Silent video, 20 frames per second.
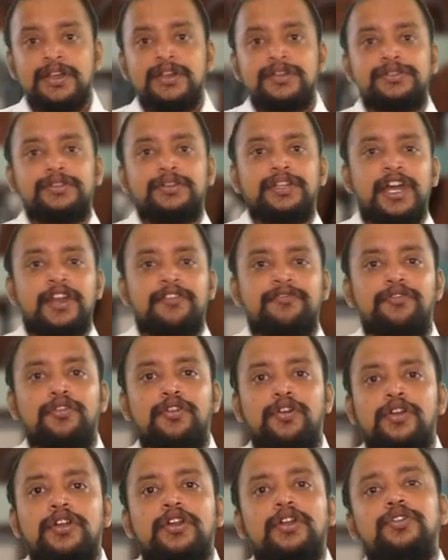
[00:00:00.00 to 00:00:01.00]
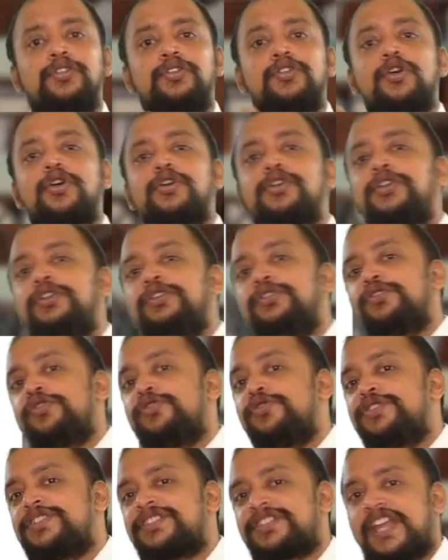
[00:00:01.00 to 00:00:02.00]
So, therefore, no new
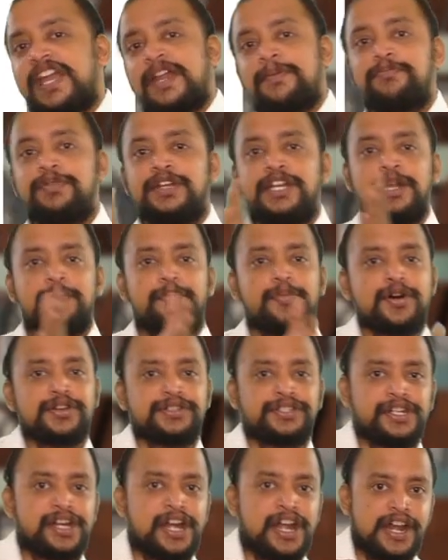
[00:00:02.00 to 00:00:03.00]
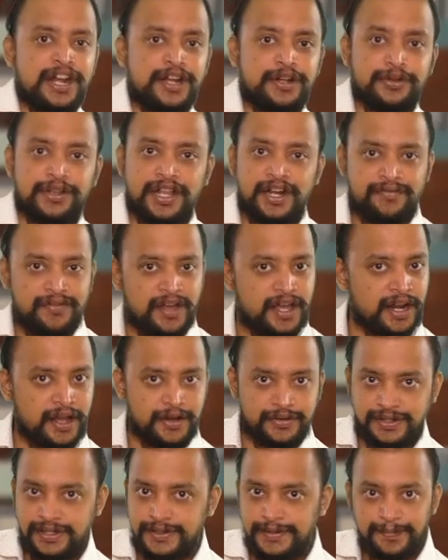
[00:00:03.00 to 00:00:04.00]
goods can be deposited into that
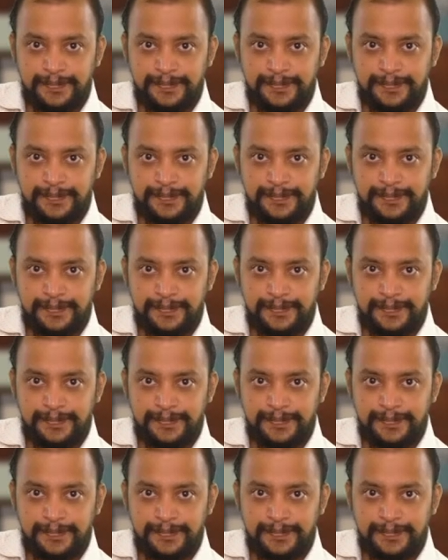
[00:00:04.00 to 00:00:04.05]
warehouse.